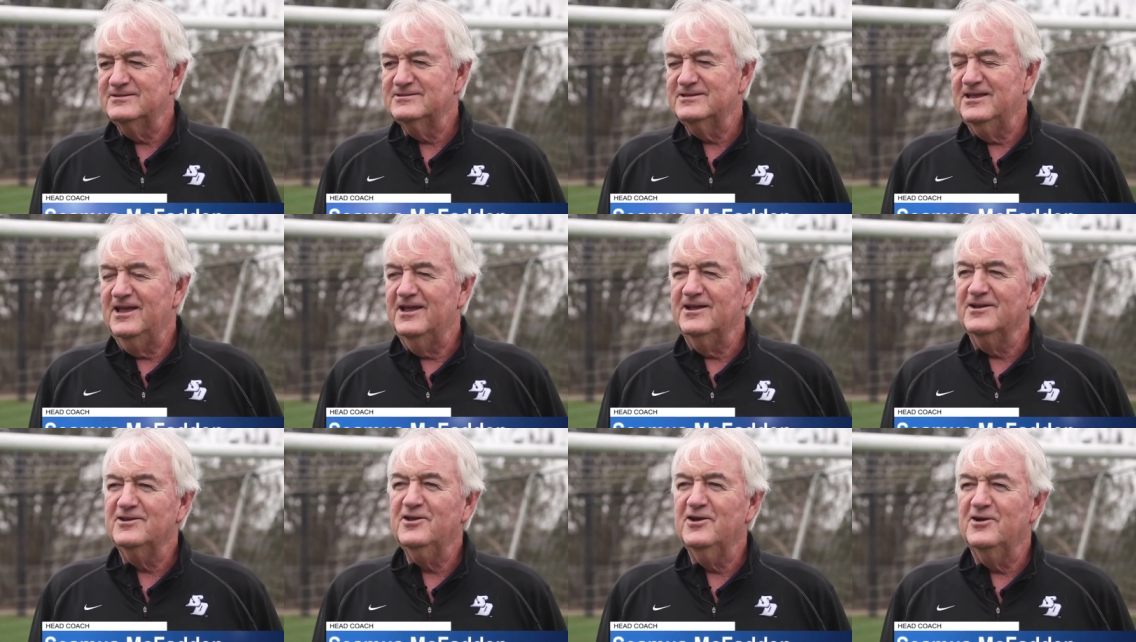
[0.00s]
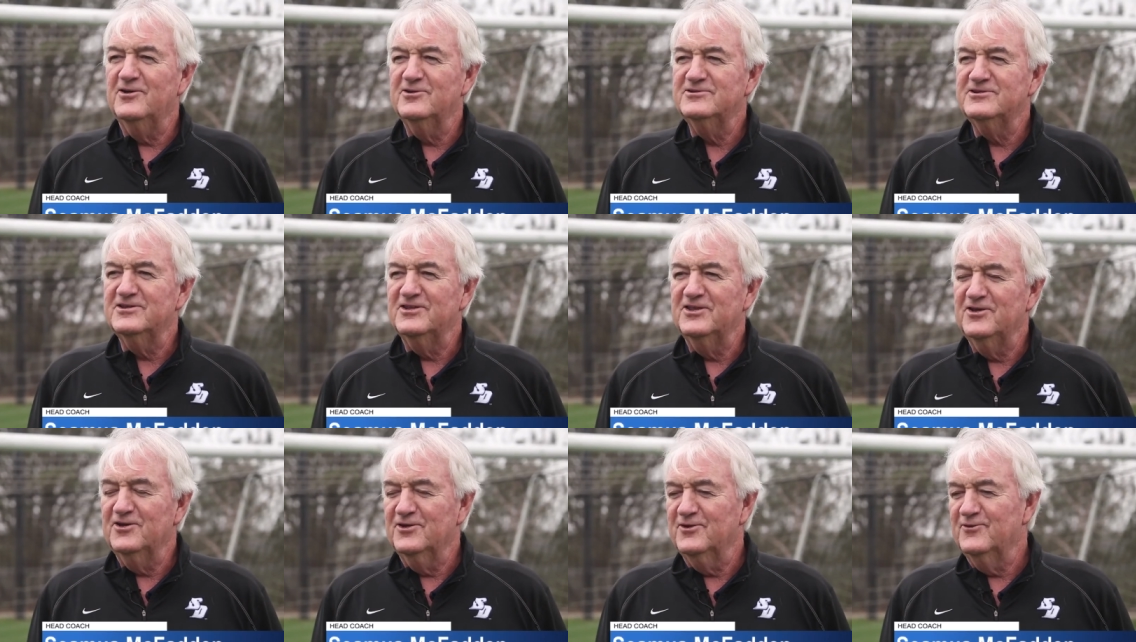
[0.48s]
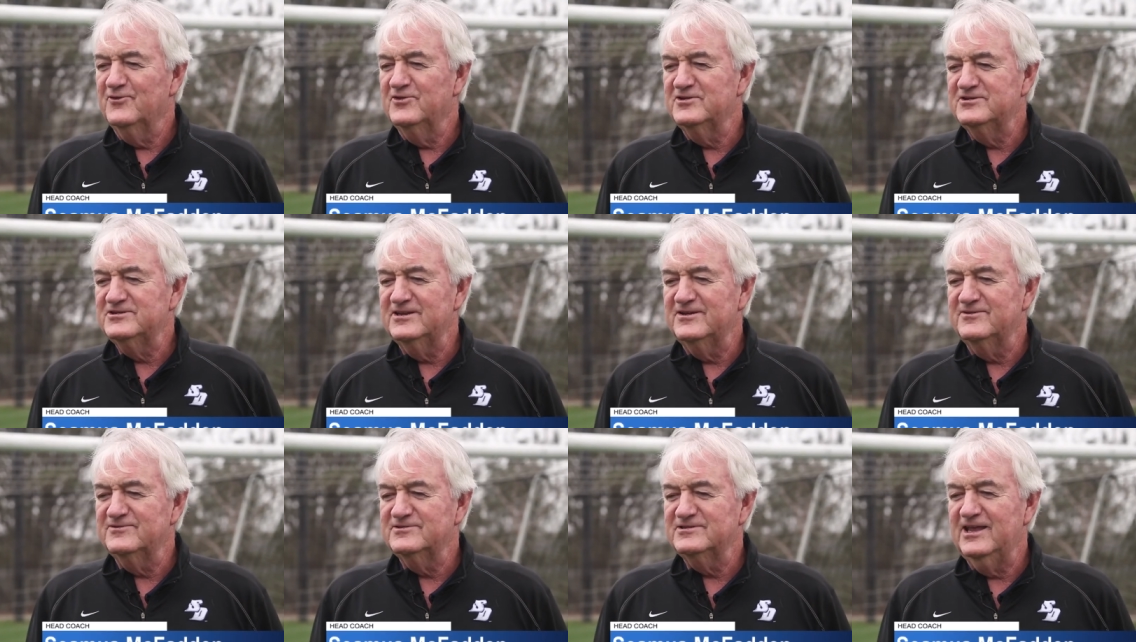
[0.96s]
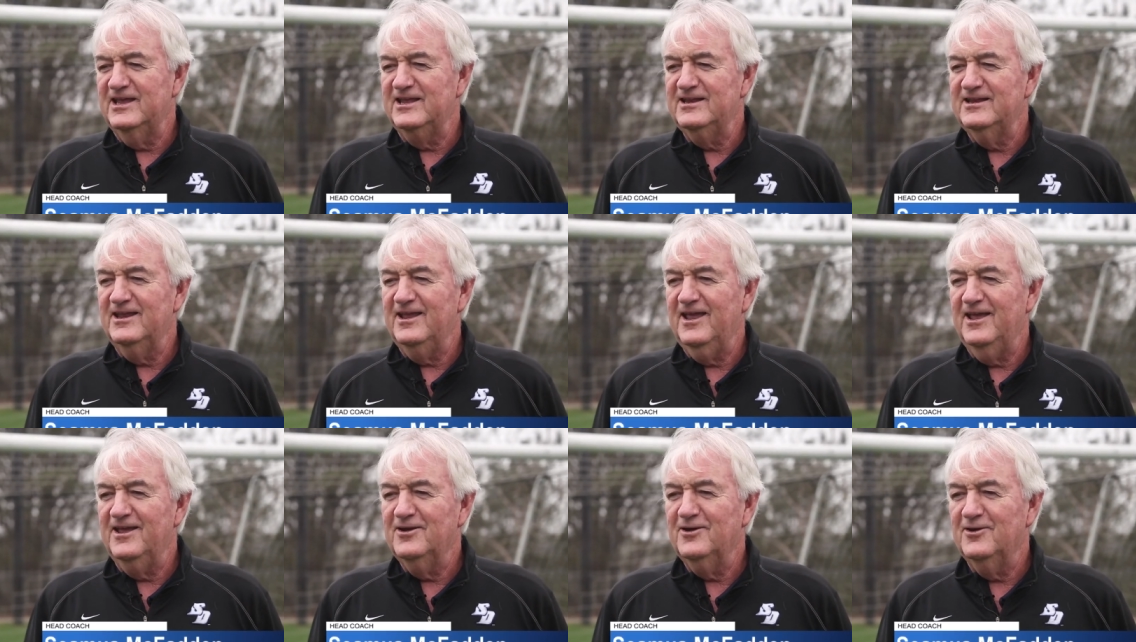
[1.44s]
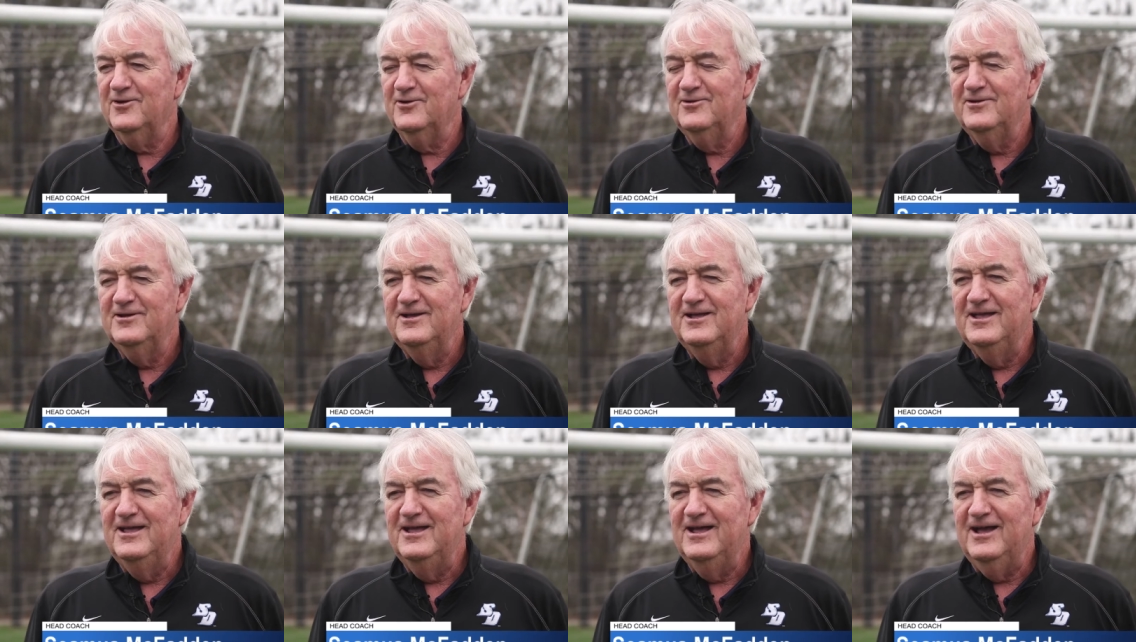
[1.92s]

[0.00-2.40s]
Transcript: as the head coach of the University of San Diego.